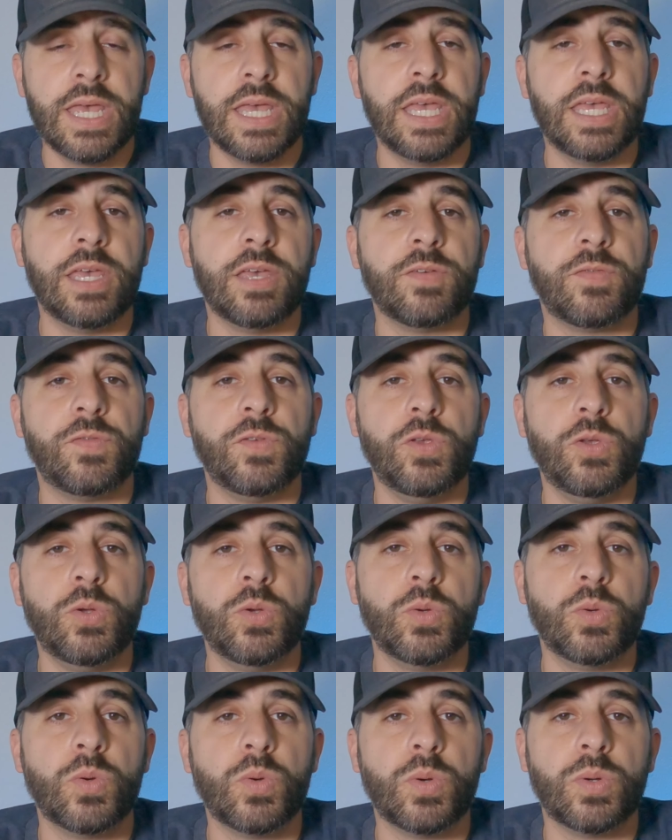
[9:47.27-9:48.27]
if
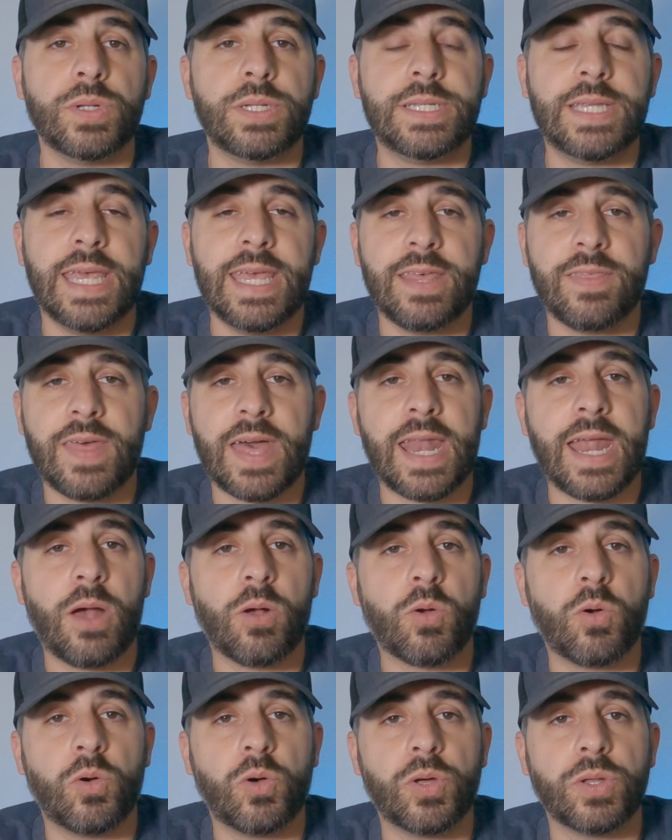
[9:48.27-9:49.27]
you take that
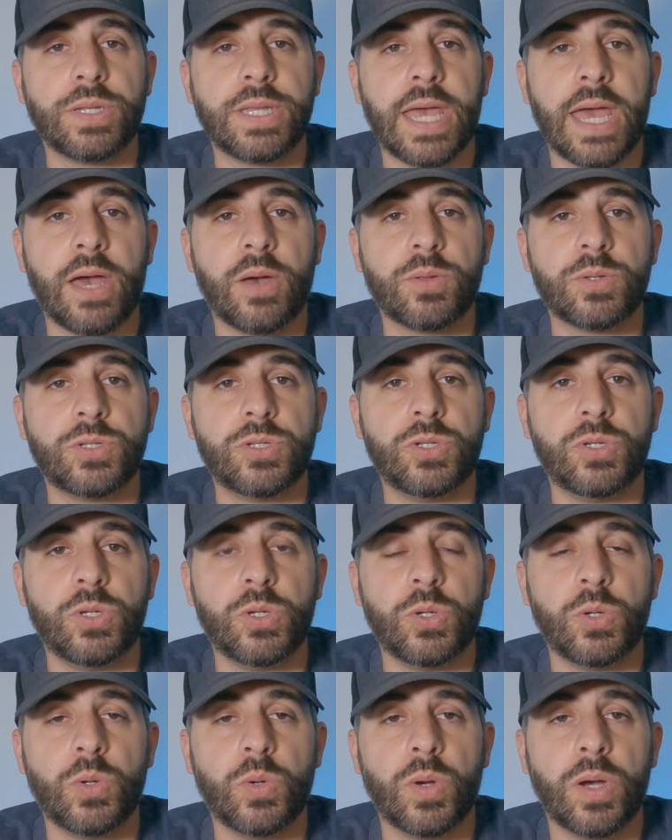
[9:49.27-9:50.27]
alcohol down
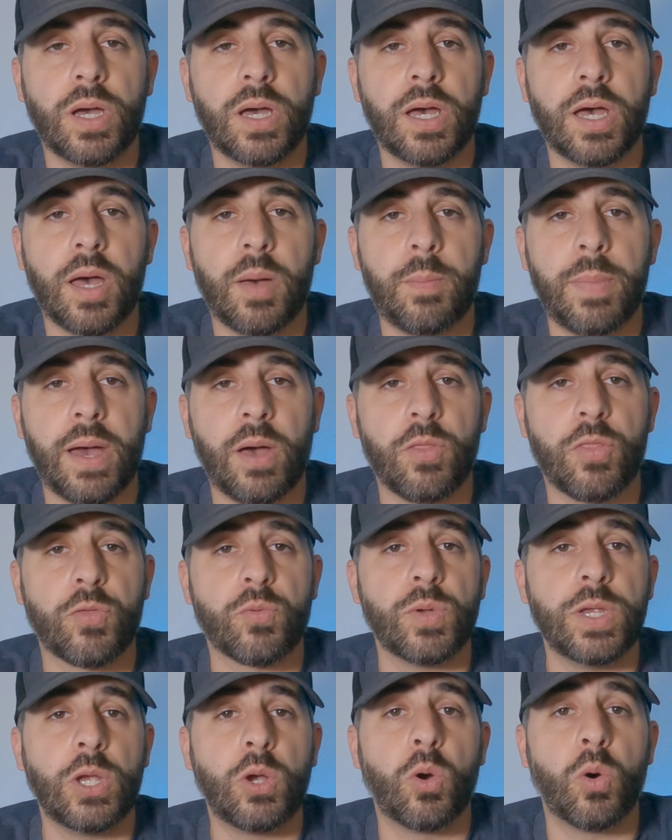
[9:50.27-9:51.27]
to about
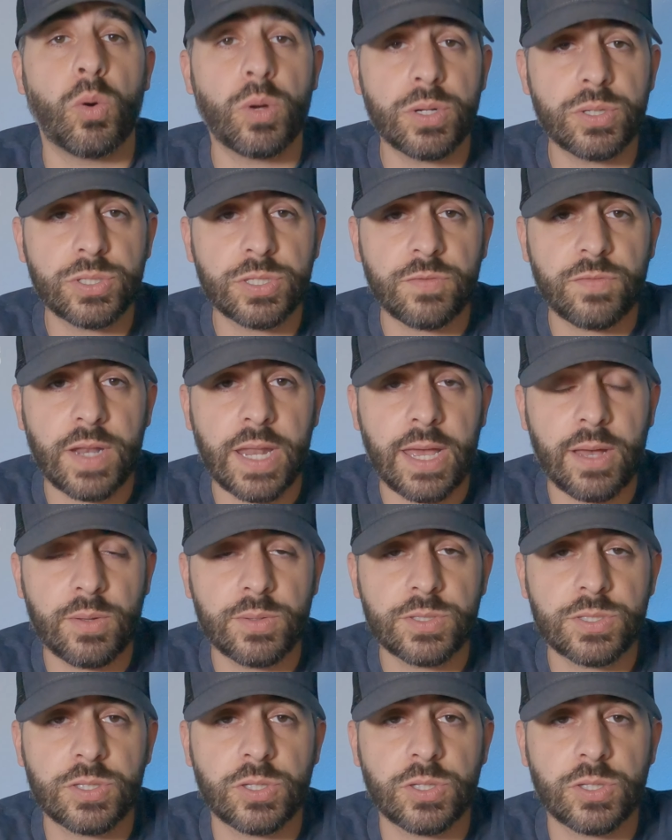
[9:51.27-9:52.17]
3/4 of an ounce,